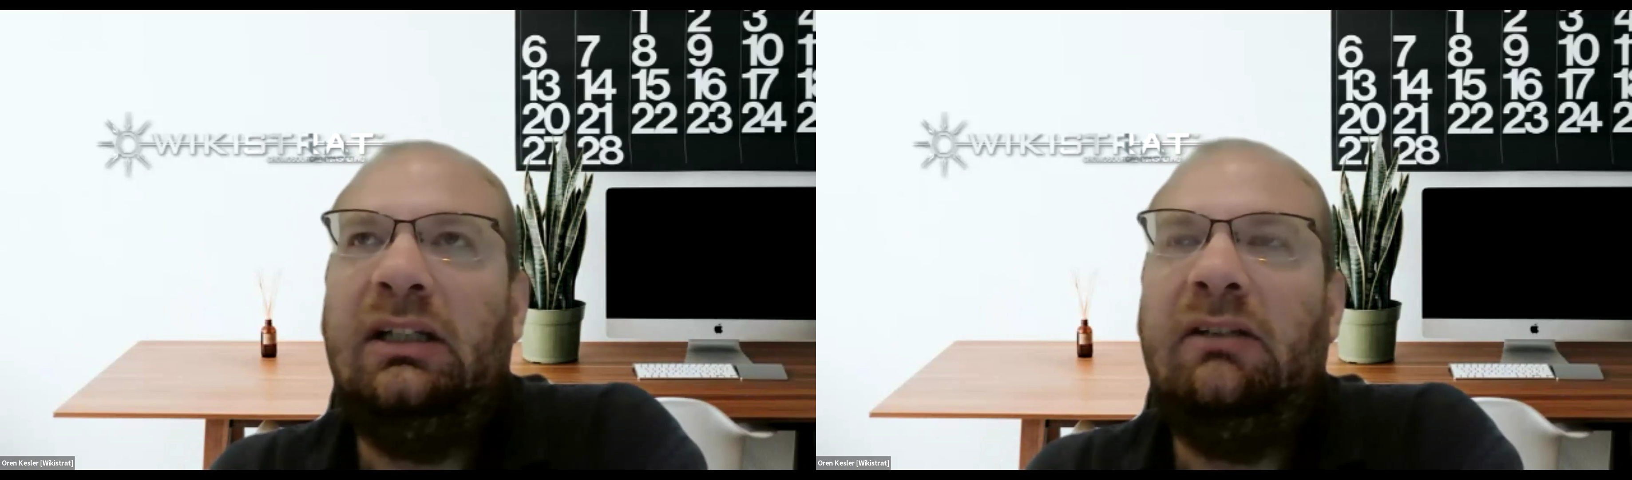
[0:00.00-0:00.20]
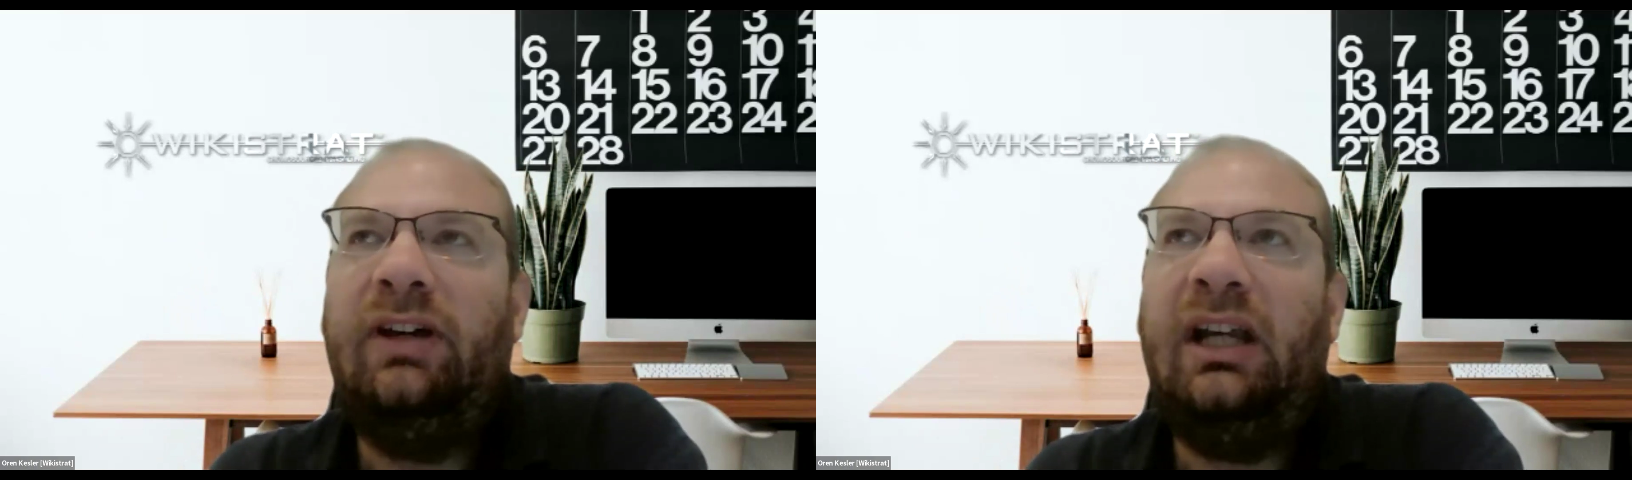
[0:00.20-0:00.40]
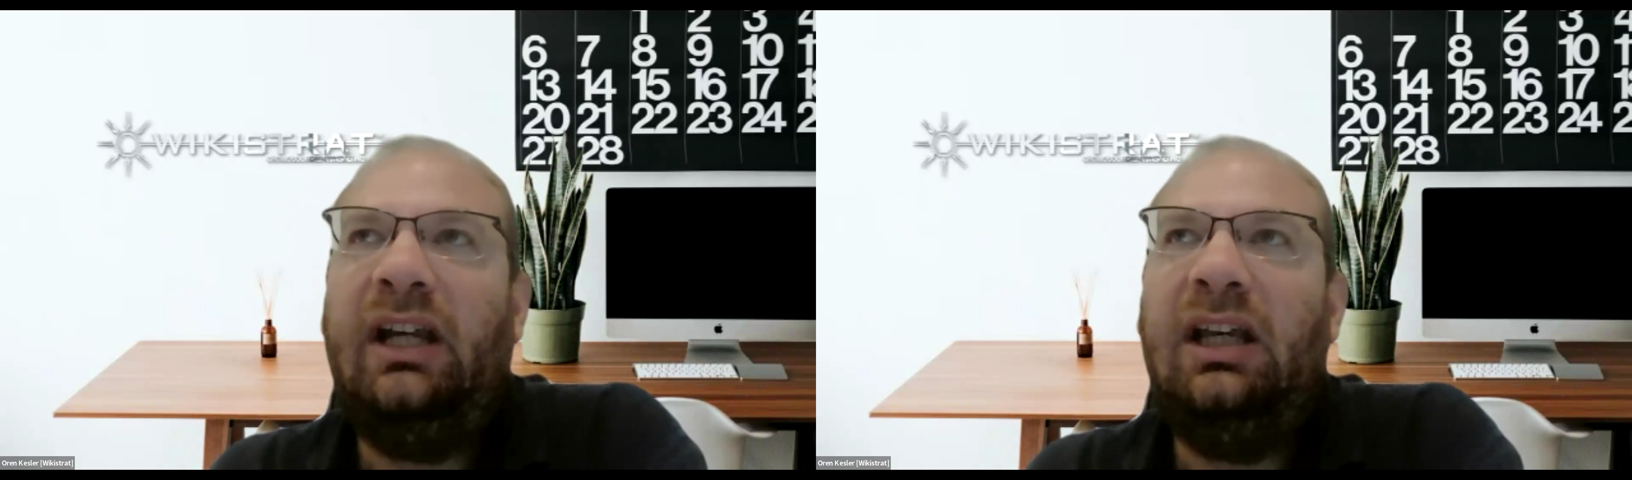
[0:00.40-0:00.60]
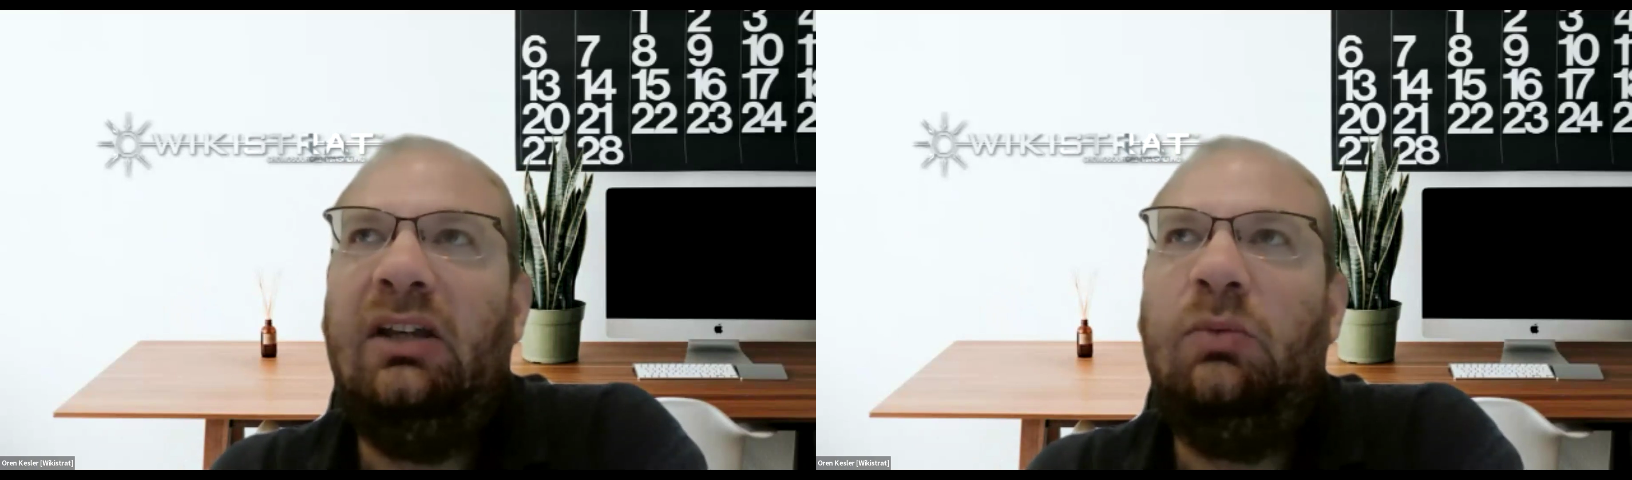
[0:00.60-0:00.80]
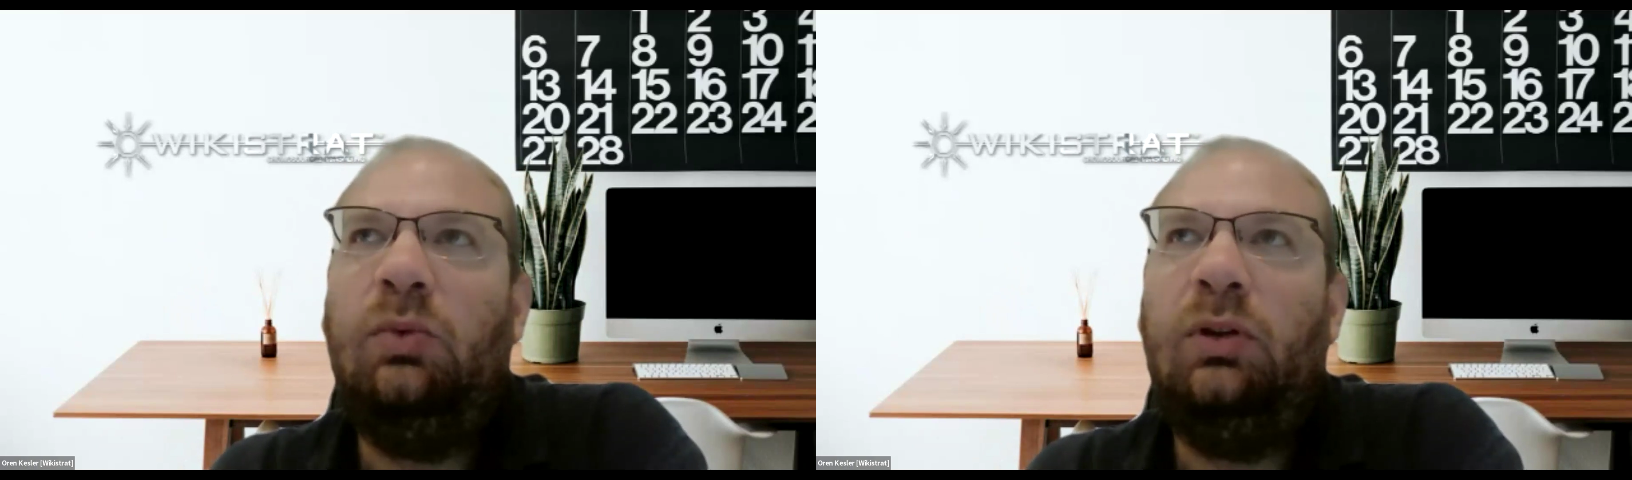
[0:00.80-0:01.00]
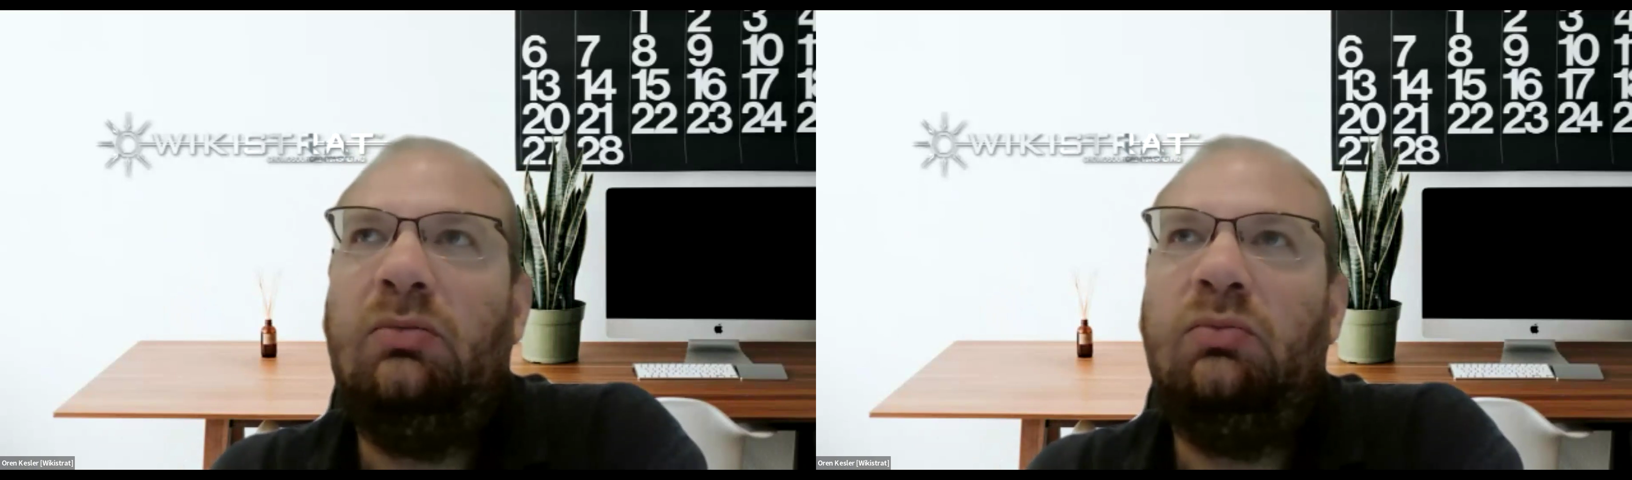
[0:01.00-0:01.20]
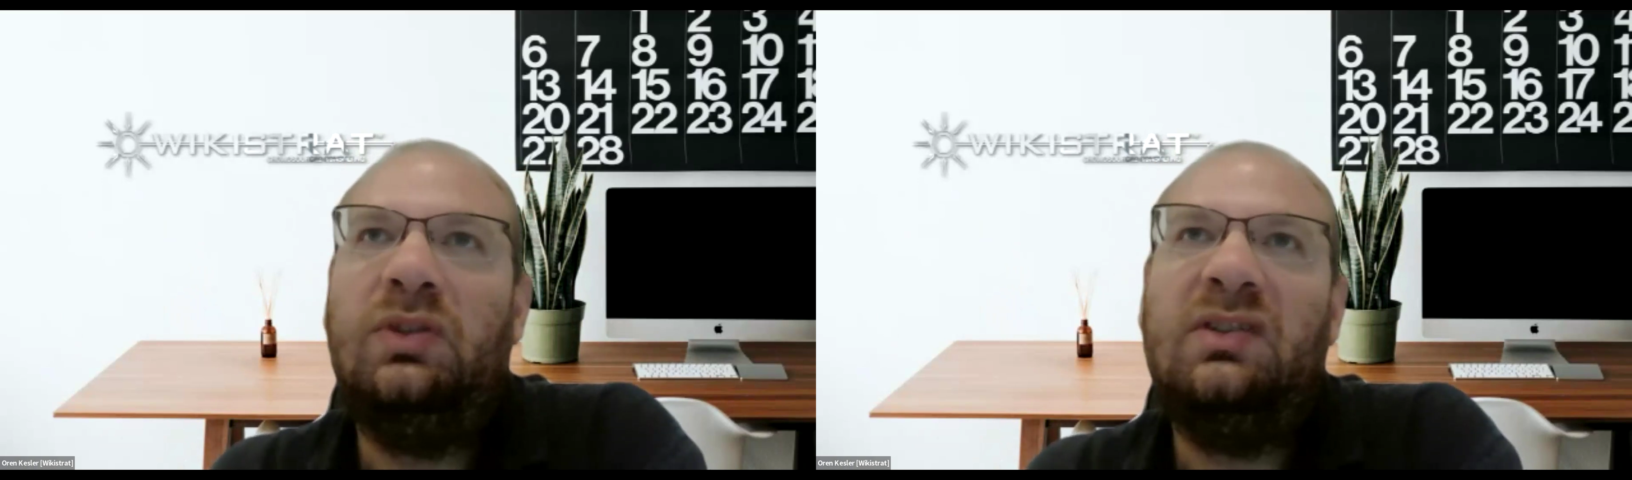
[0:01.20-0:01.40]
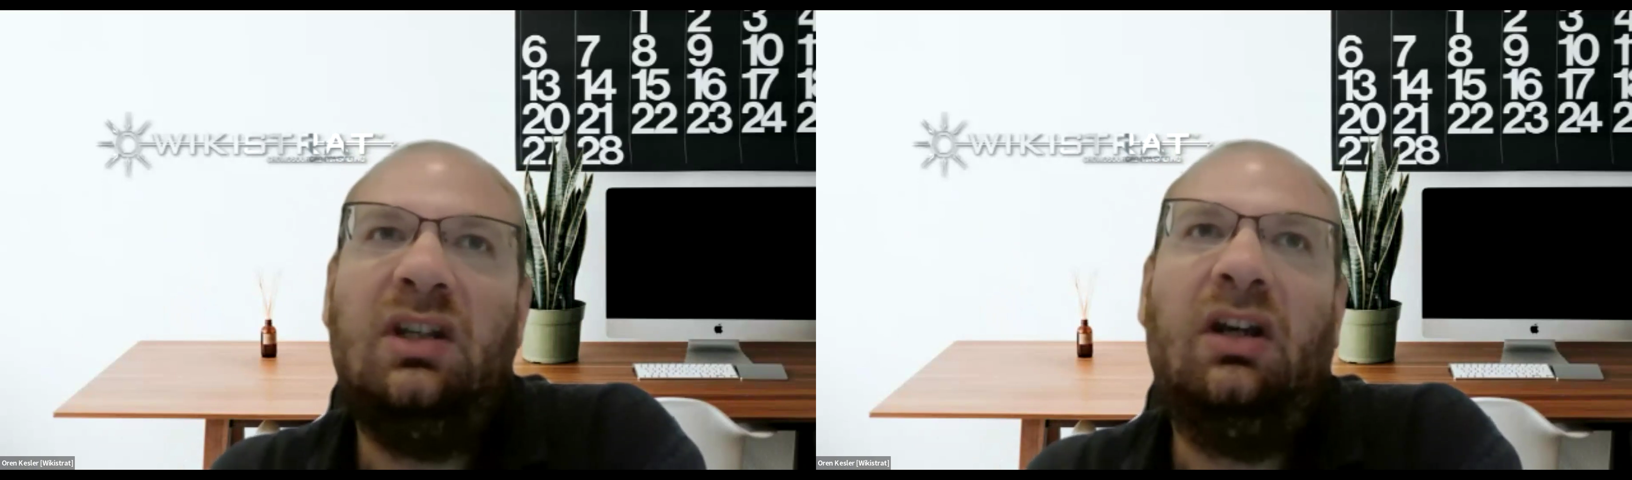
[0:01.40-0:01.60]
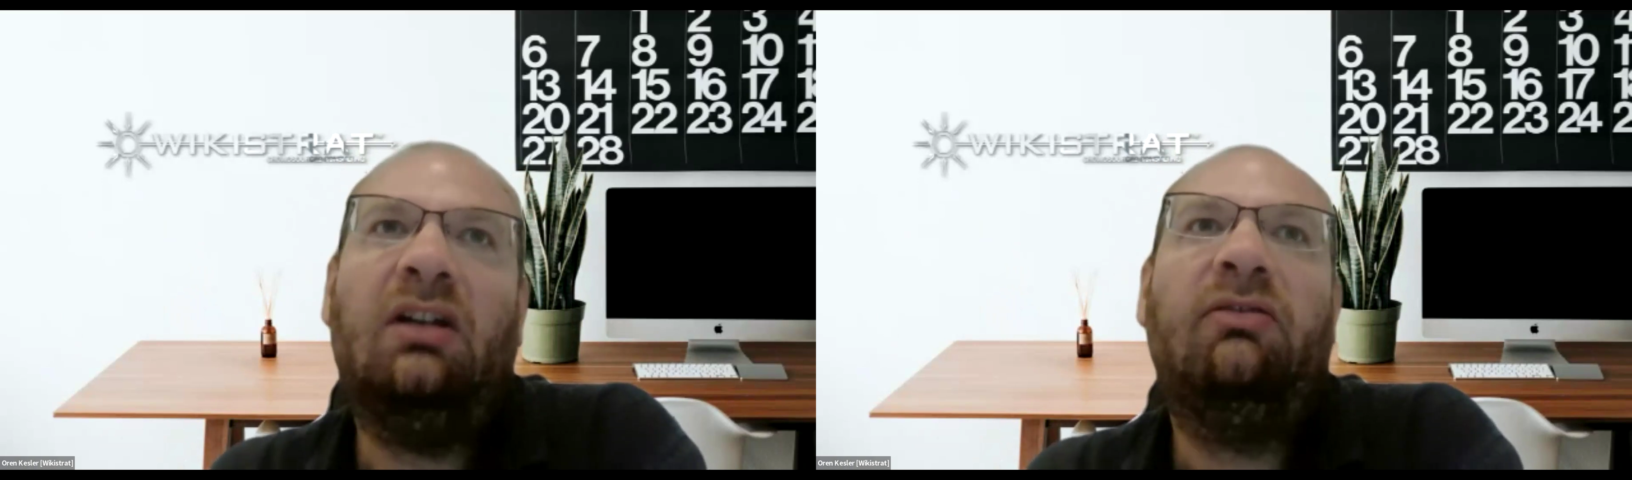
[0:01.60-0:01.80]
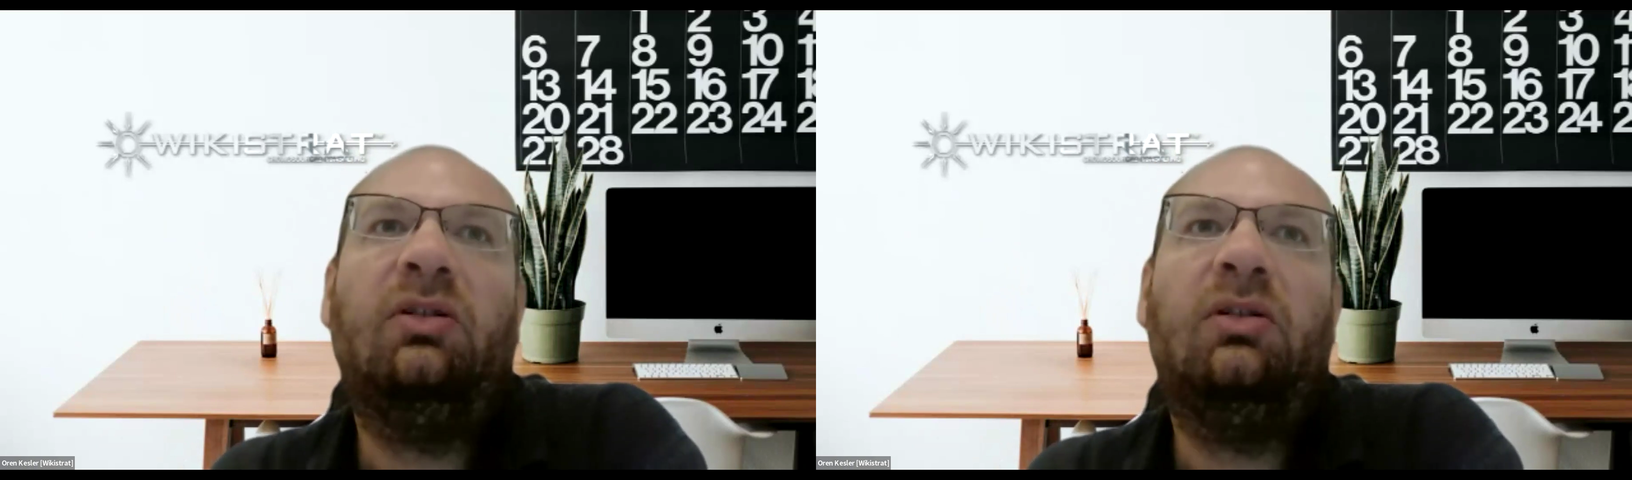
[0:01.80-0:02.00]
fact that what was
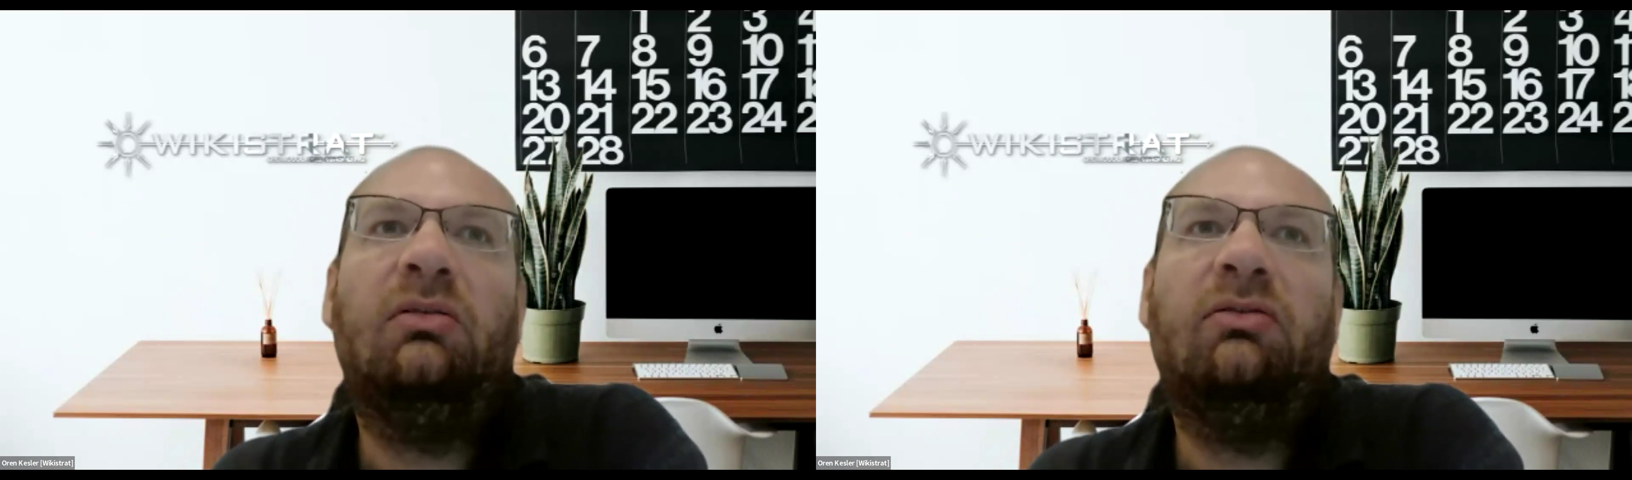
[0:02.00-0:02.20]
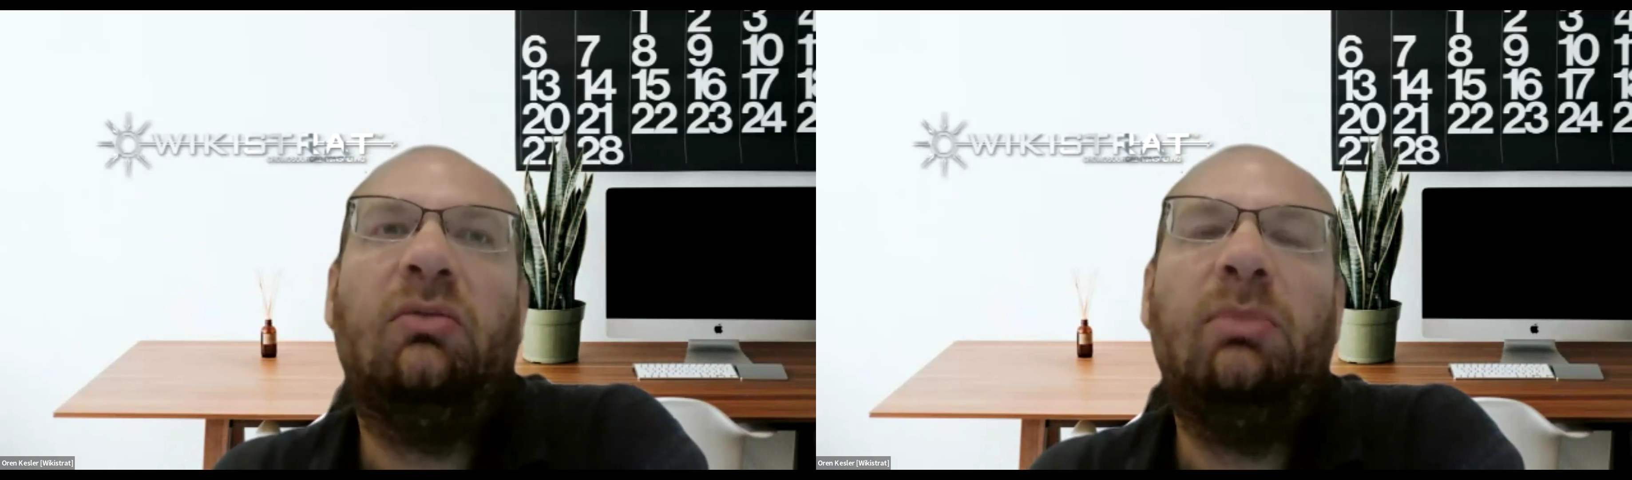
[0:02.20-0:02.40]
there for